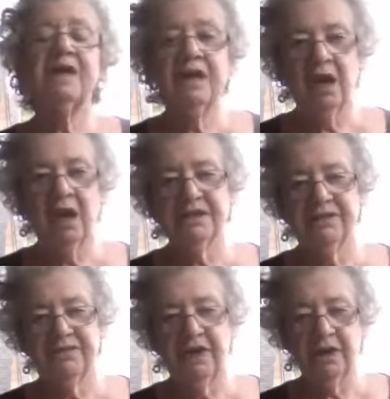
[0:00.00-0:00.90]
kinds
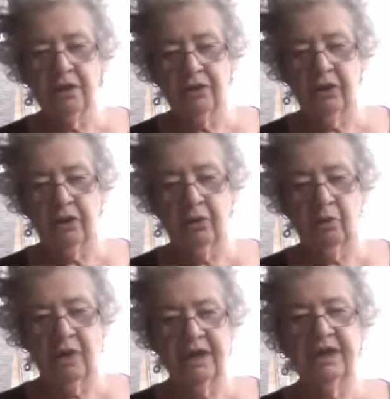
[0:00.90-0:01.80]
of indigo,
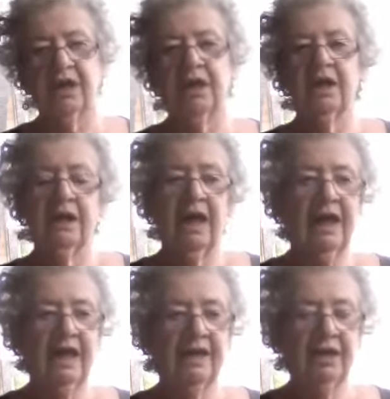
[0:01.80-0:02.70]
right?
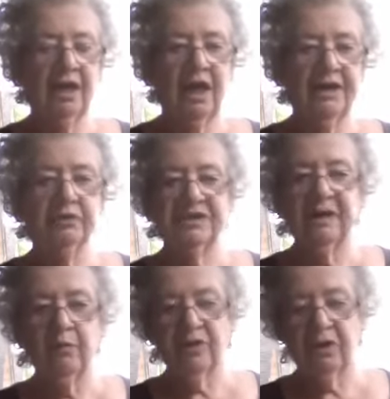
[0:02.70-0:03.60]
And I know
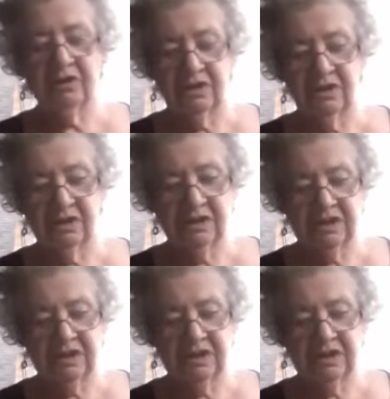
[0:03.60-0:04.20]
someone on Salt